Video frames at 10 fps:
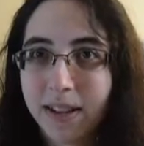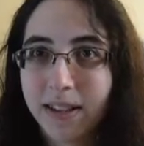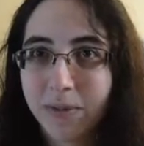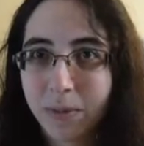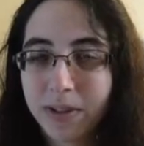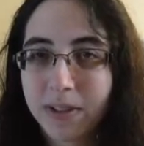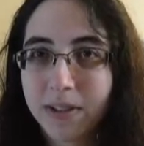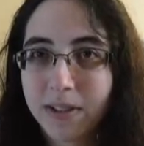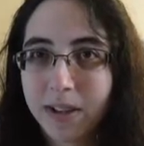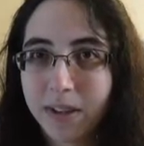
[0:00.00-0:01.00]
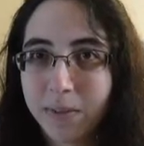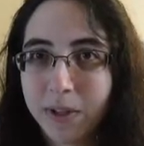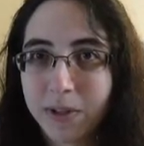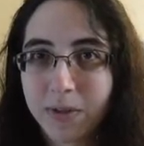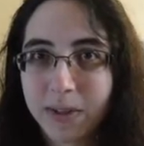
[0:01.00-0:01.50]
And then once
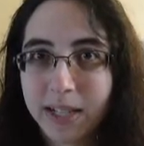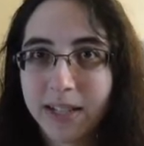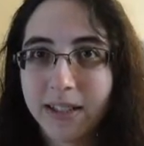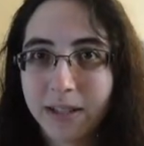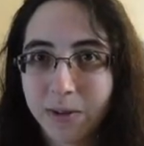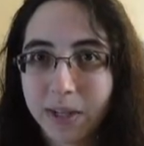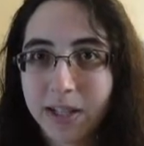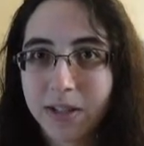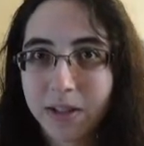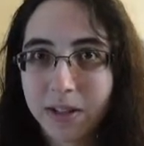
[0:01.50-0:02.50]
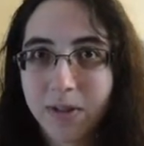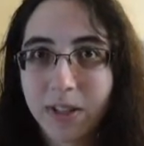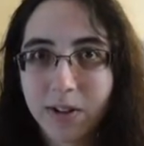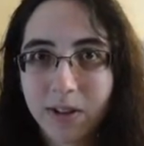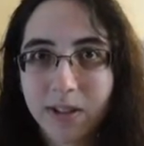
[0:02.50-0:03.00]
middle school hit, that's when I started to
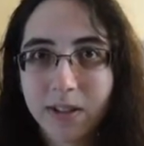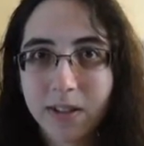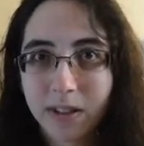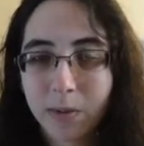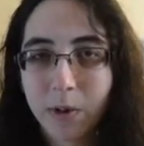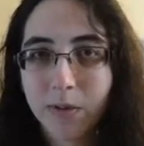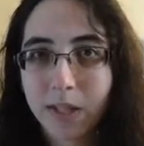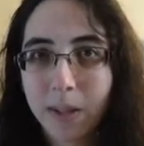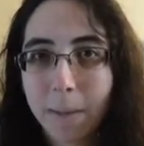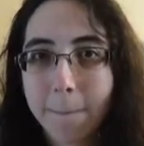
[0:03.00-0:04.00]
really draw a lot more often.